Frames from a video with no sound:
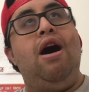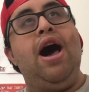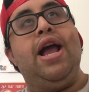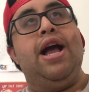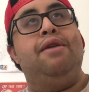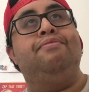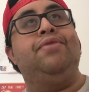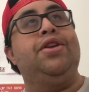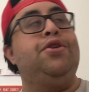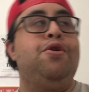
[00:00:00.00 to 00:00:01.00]
I
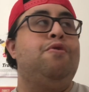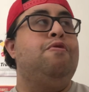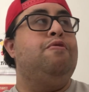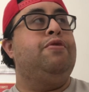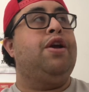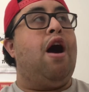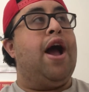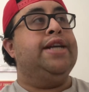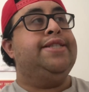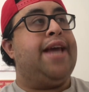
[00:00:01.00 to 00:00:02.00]
am the new
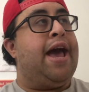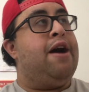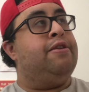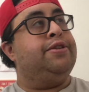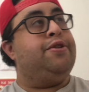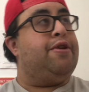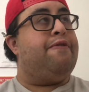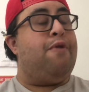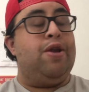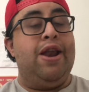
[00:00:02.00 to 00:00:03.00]
guy in town. You're going
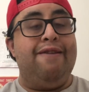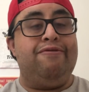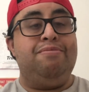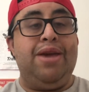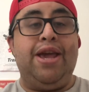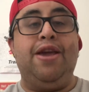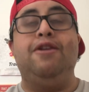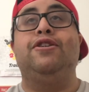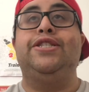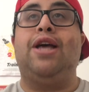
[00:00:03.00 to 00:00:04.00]
to fall in love with me
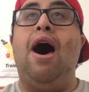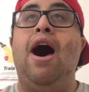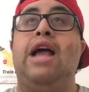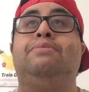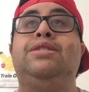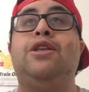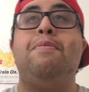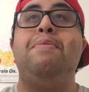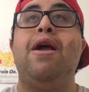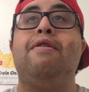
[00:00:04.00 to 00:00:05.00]
because I am
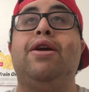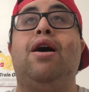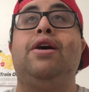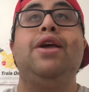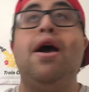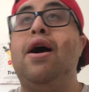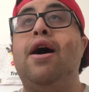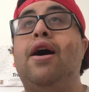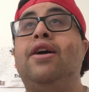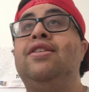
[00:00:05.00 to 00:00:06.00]
superior.
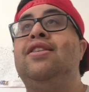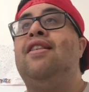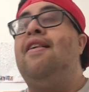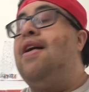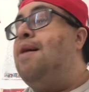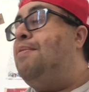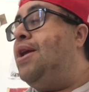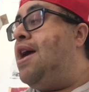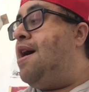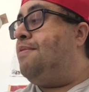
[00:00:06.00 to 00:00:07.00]
Yeah.
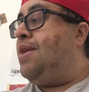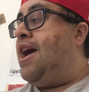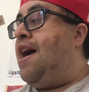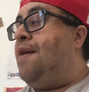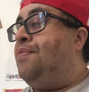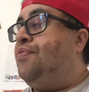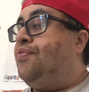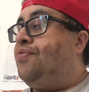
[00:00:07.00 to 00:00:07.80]
But, yeah.